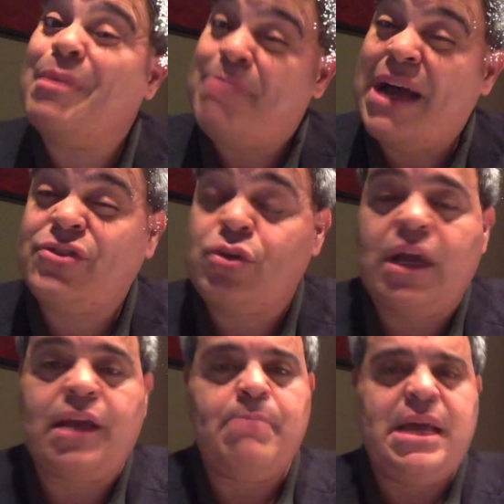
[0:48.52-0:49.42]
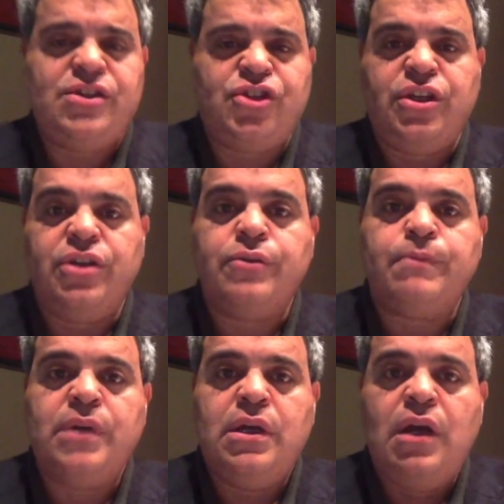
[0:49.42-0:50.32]
I'm about to recommend to you
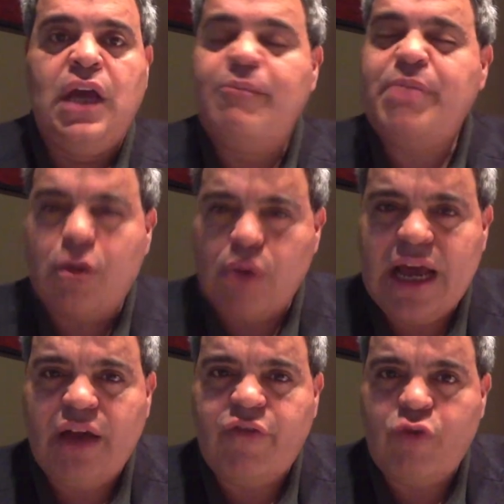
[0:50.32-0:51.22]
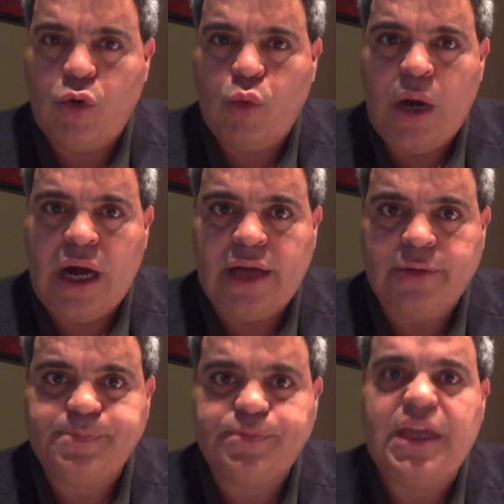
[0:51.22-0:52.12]
have been around for a while,
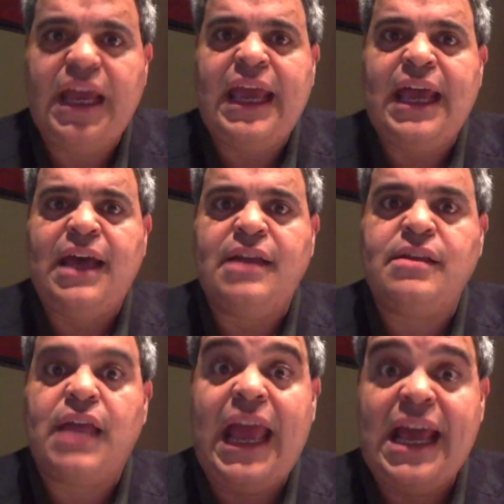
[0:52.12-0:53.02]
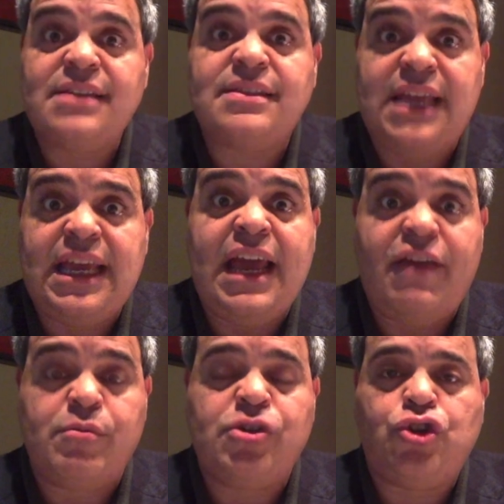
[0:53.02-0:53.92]
and as they
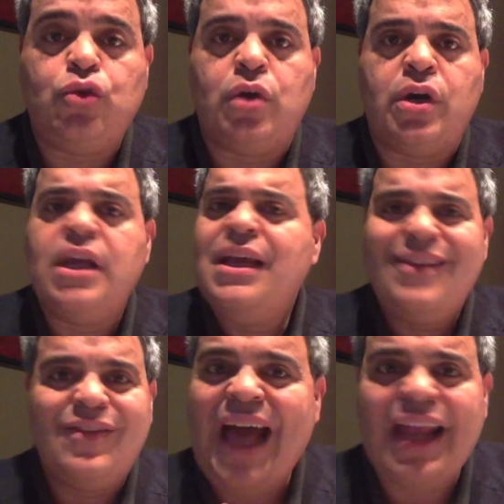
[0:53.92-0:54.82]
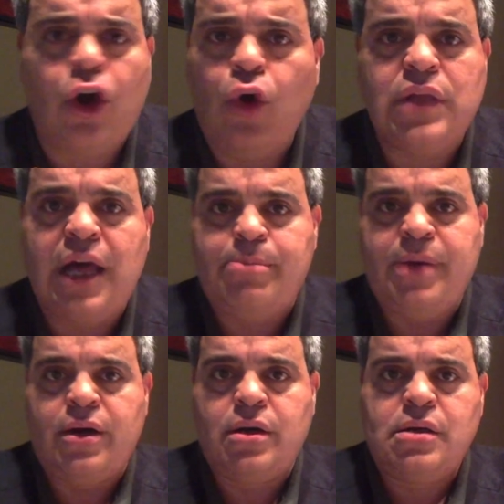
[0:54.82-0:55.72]
have matured, they've gotten a whole lot
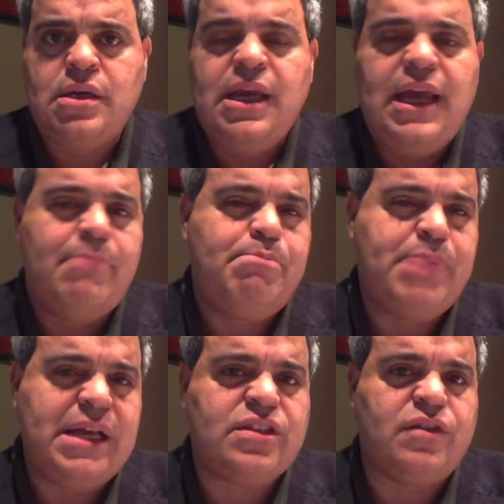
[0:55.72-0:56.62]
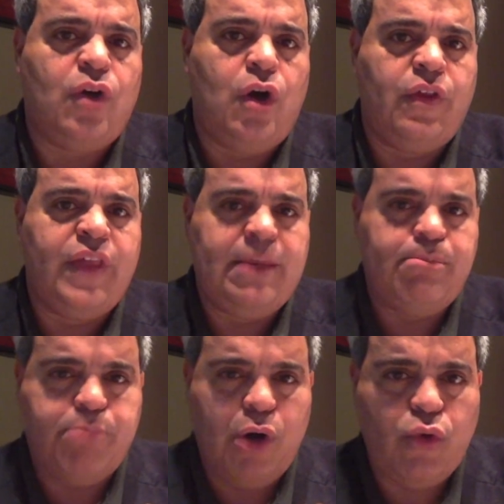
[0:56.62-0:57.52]
better. And best of all, they
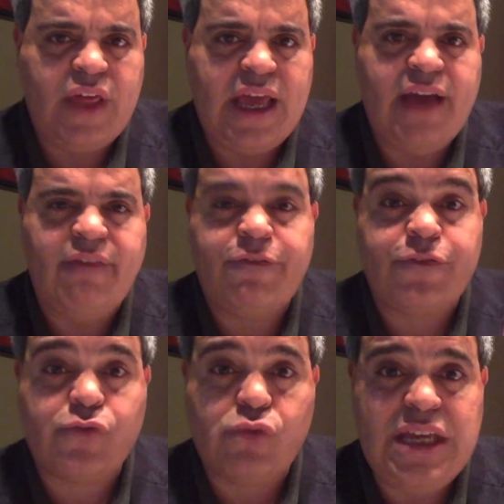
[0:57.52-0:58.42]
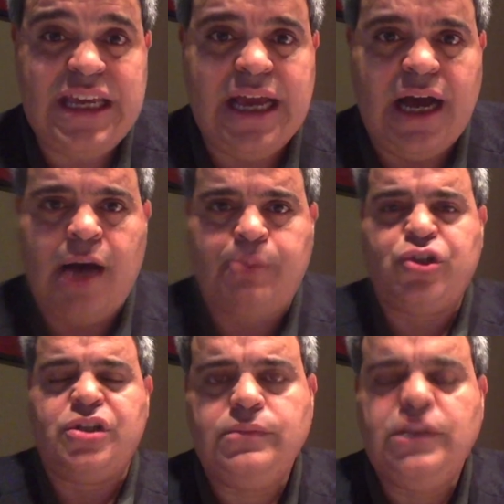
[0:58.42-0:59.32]
both have free
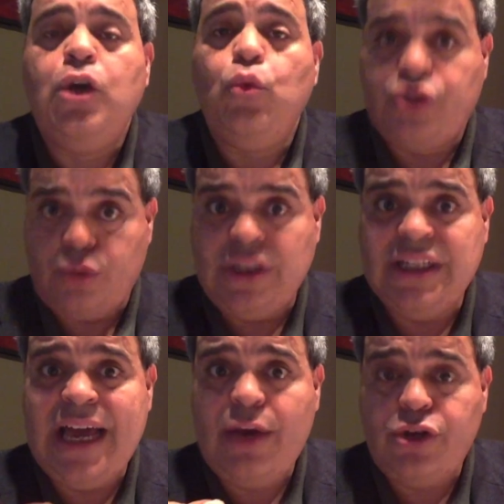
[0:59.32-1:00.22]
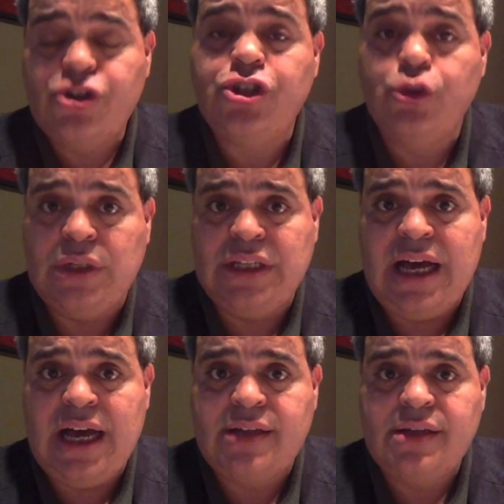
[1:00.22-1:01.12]
options, which will allow you to do a
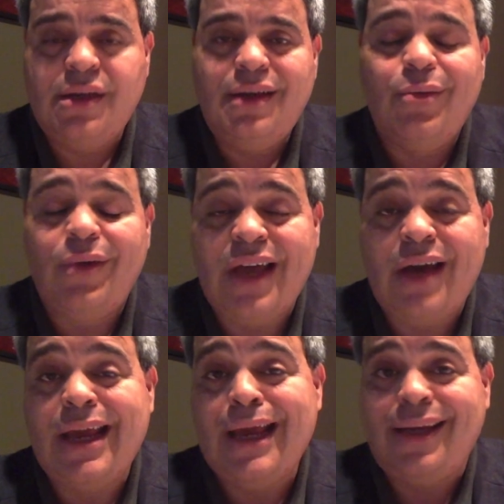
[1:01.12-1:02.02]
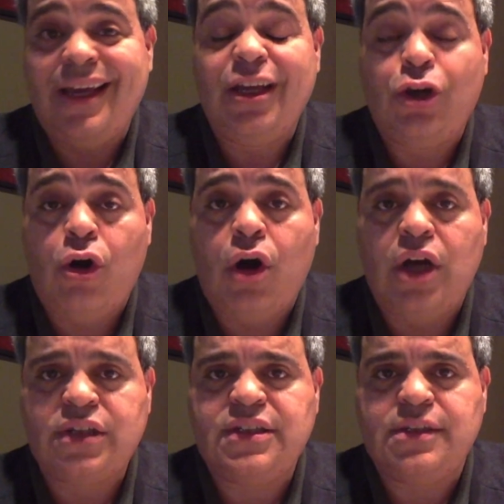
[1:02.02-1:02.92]
lot without adding any
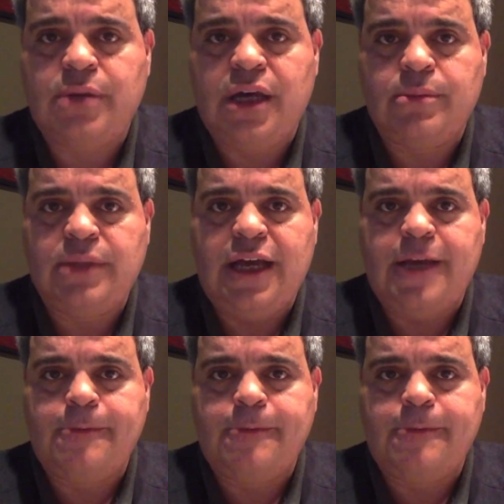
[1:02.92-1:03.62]
cost to the bottom line.